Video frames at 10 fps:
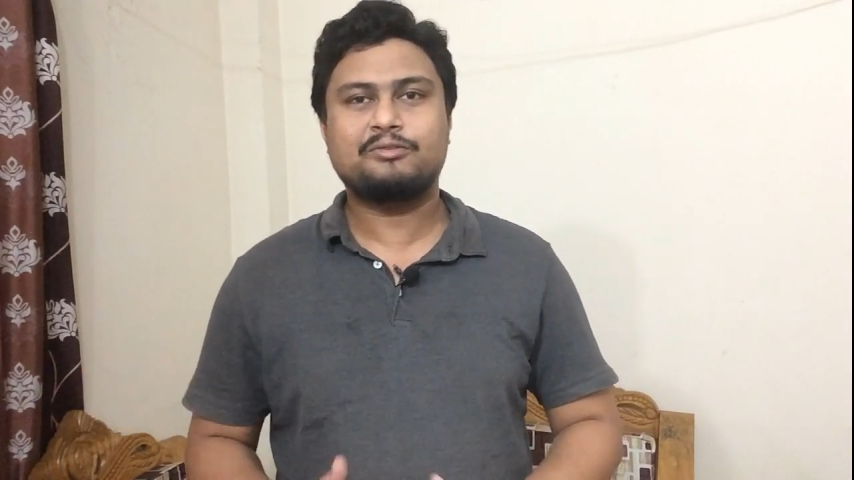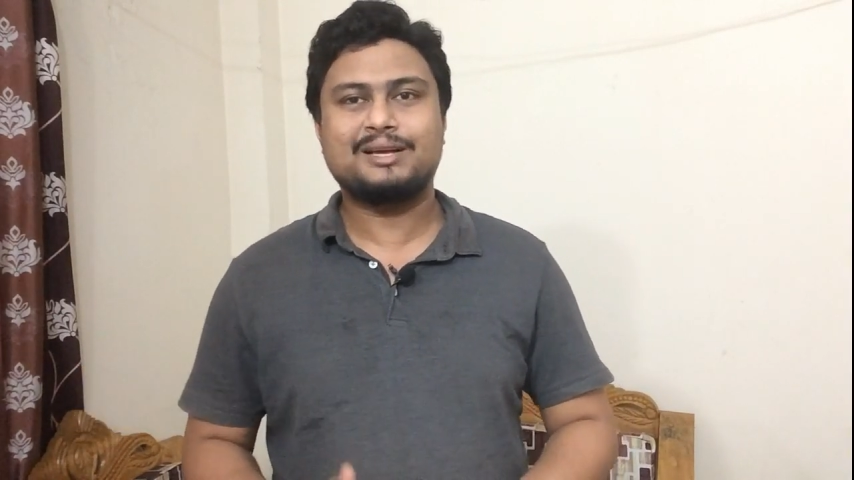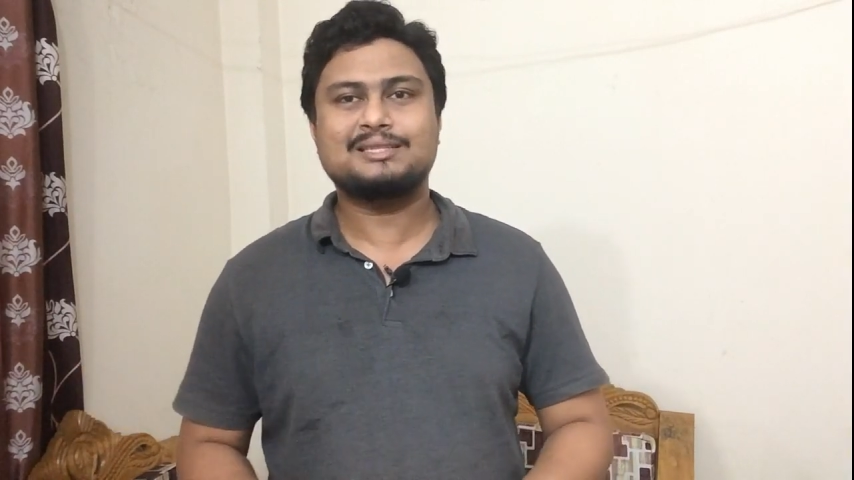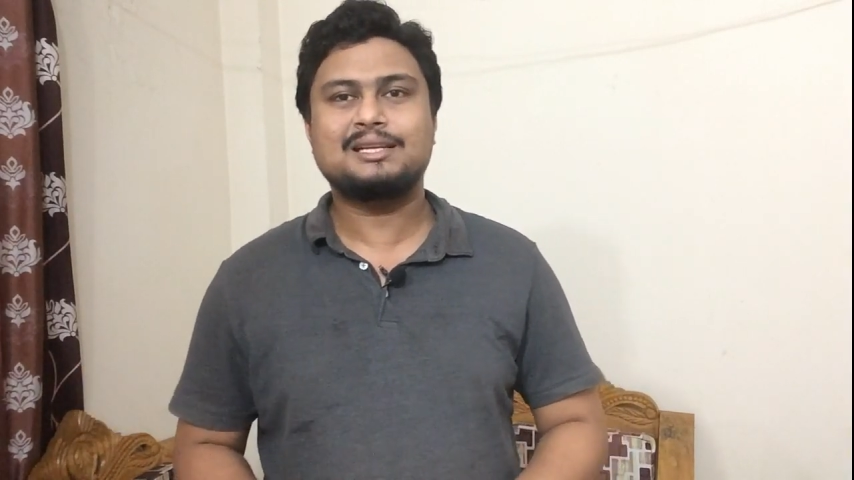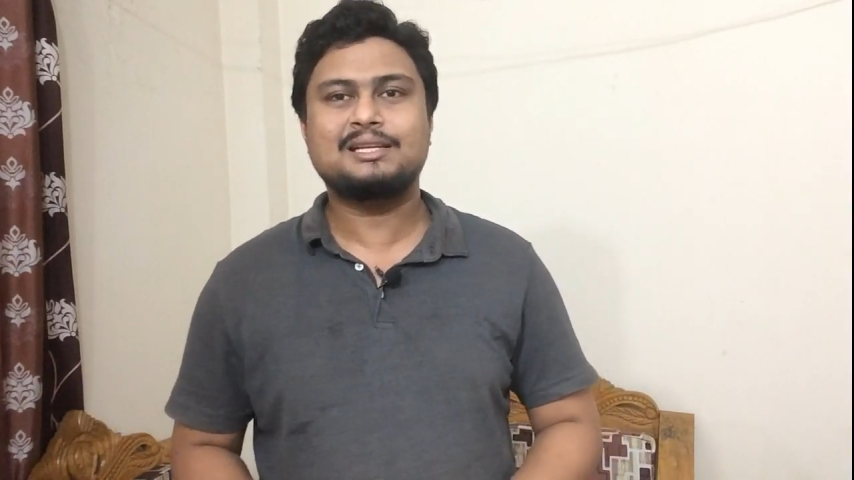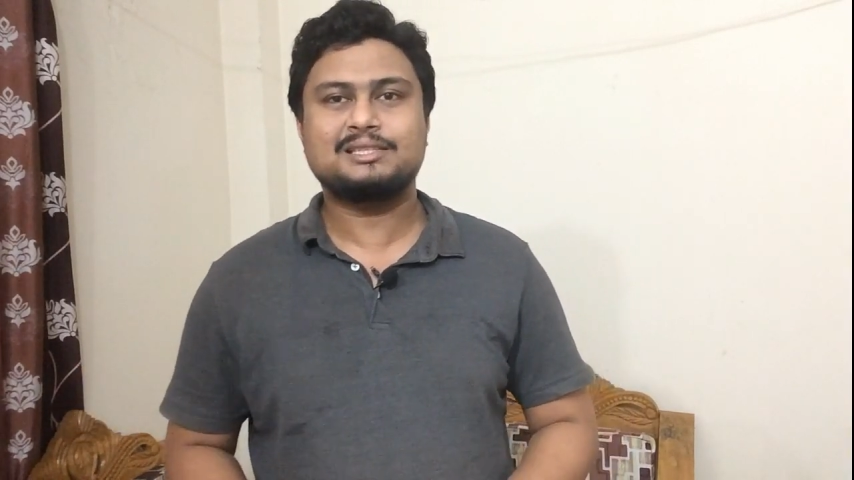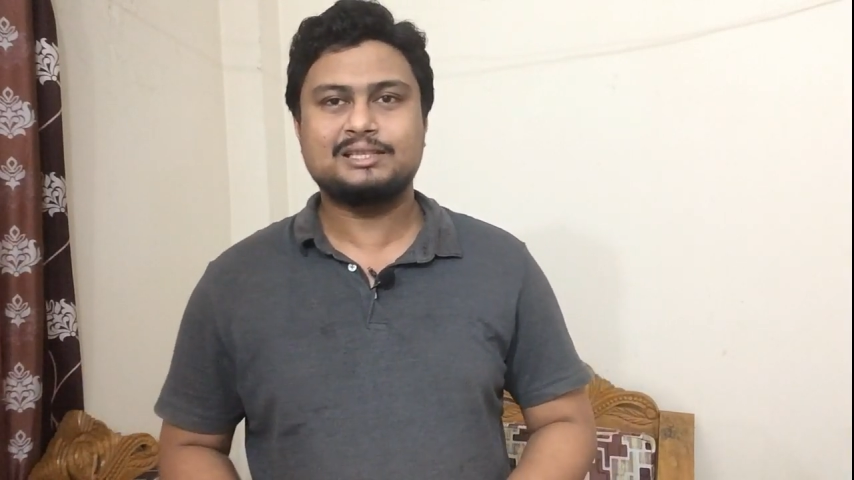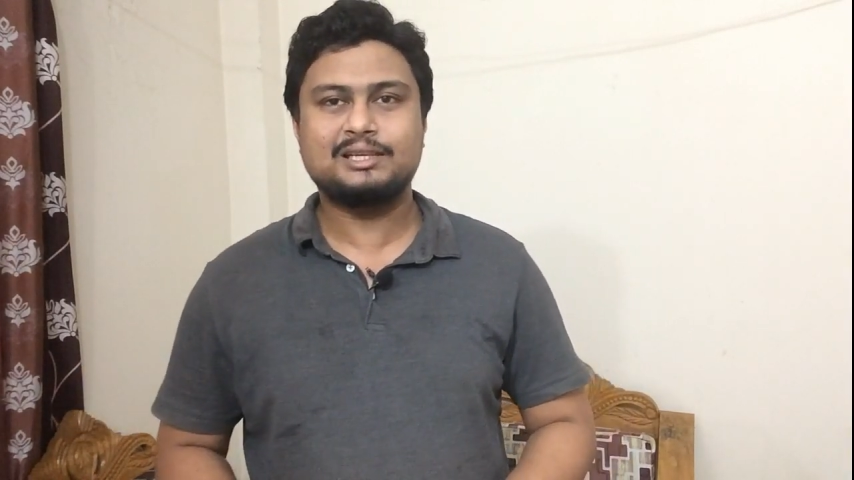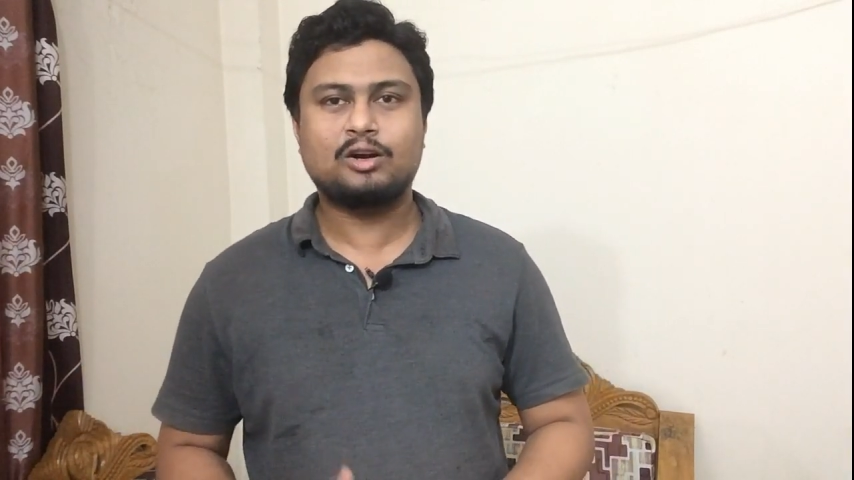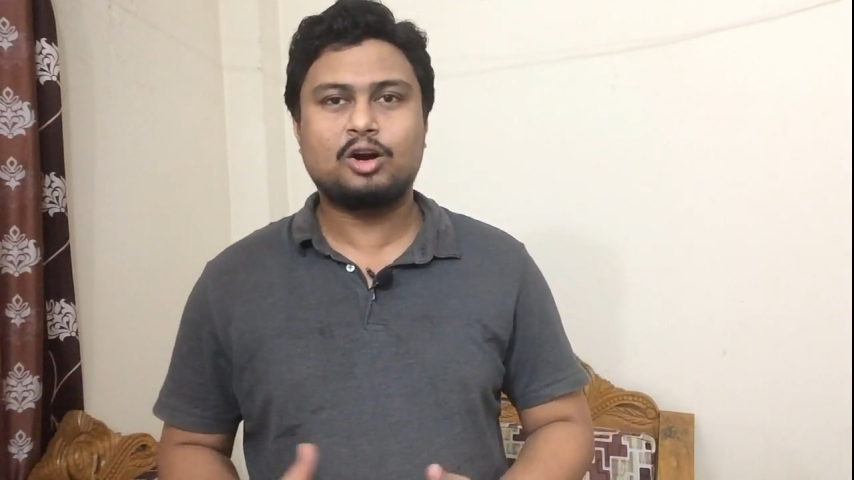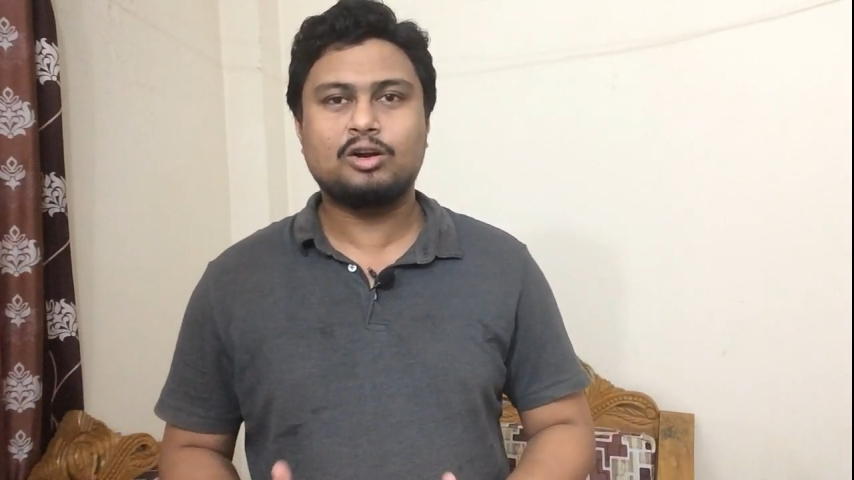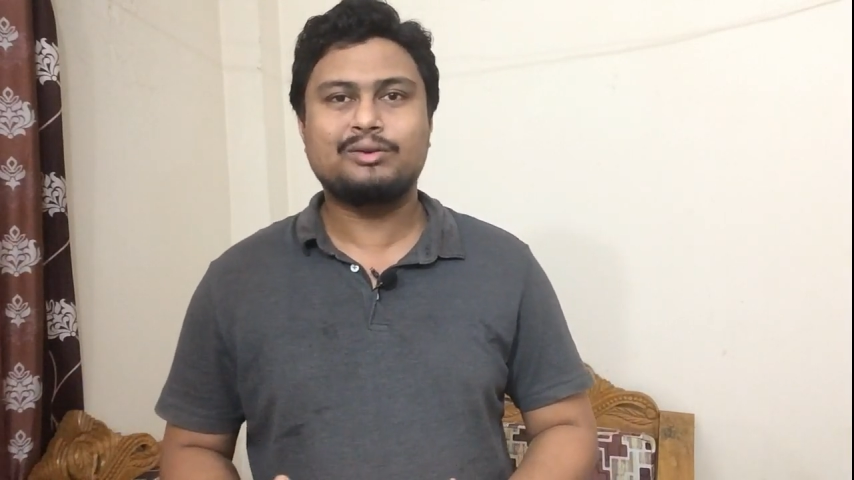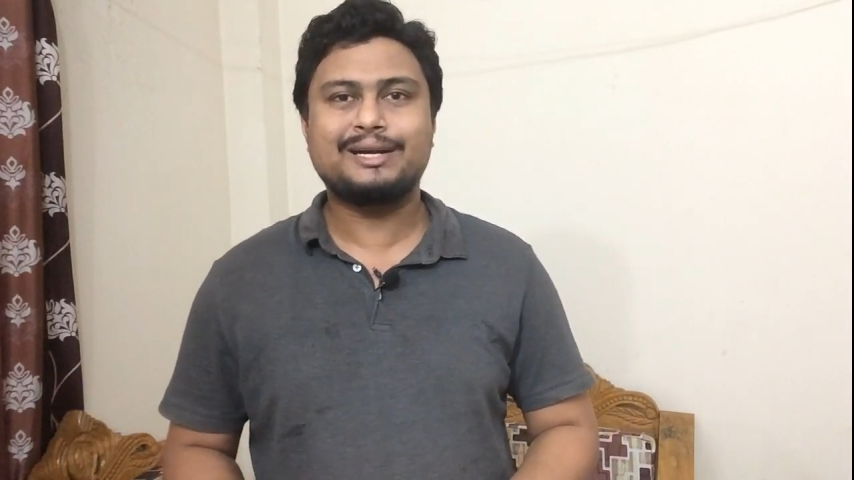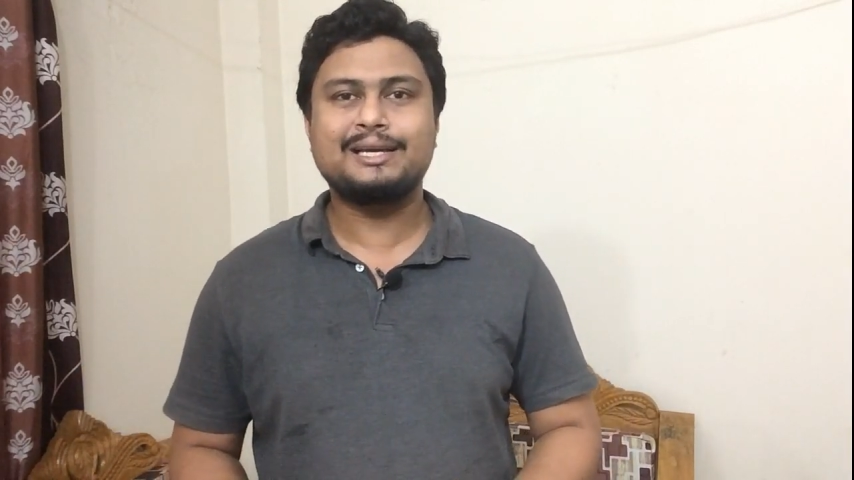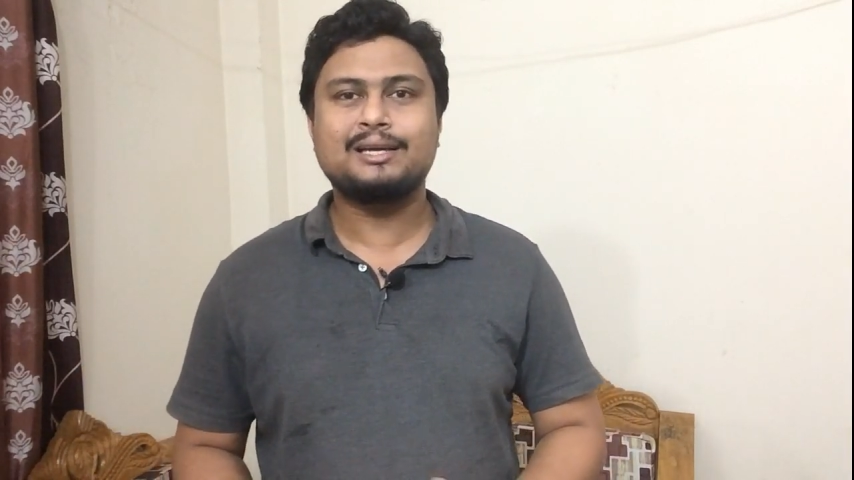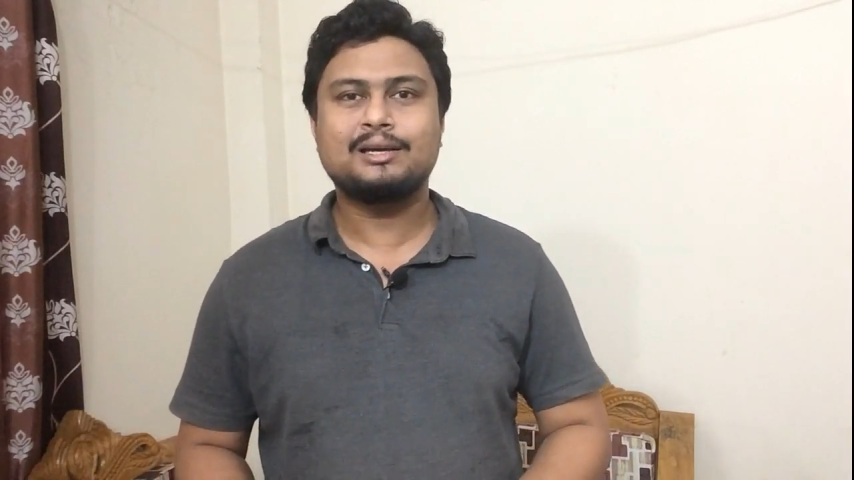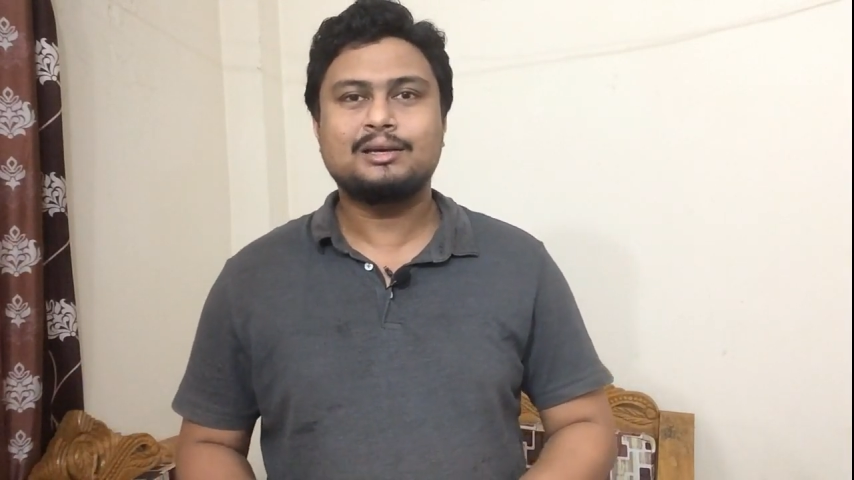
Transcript: facility already